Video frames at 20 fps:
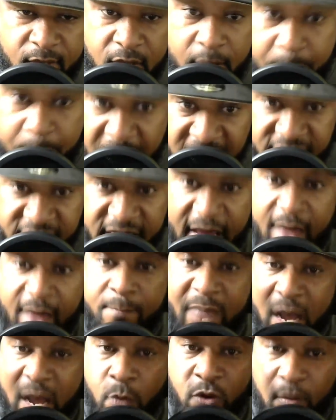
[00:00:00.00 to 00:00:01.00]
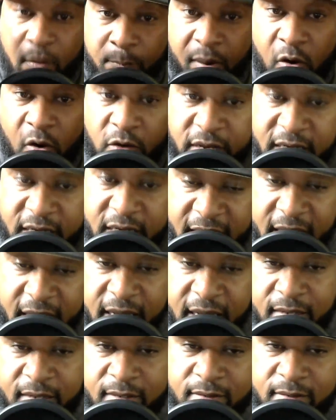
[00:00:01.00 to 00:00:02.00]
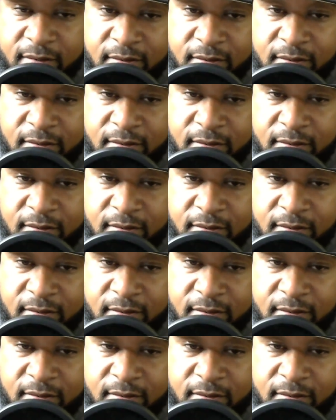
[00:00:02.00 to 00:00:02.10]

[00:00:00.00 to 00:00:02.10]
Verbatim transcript: A busted man with a broken hand.